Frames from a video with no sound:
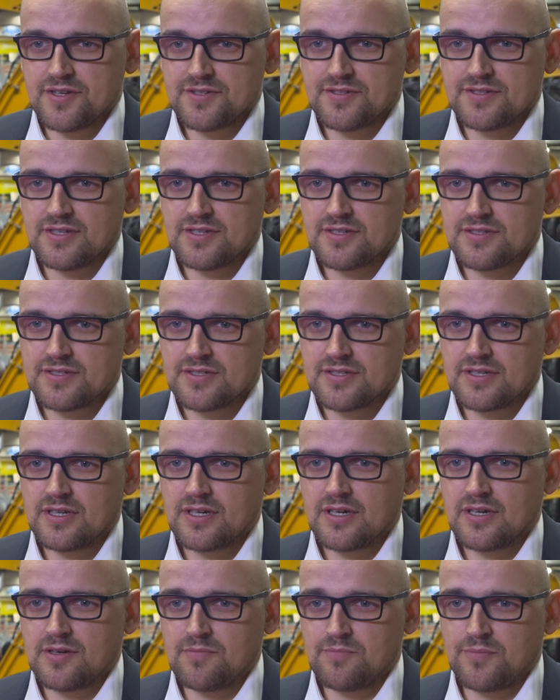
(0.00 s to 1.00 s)
us is
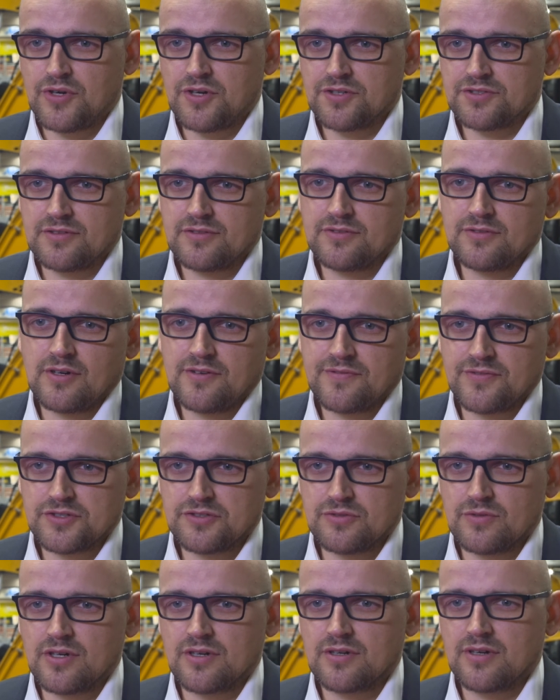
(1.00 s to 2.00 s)
important to offer
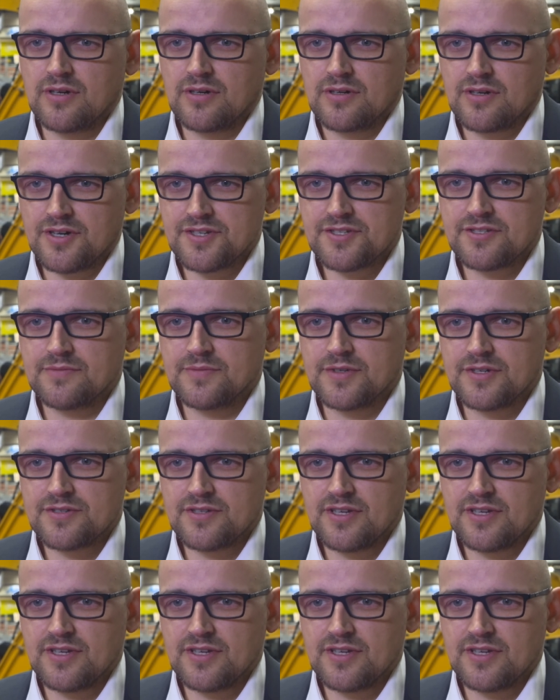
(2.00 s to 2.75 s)
to our customers.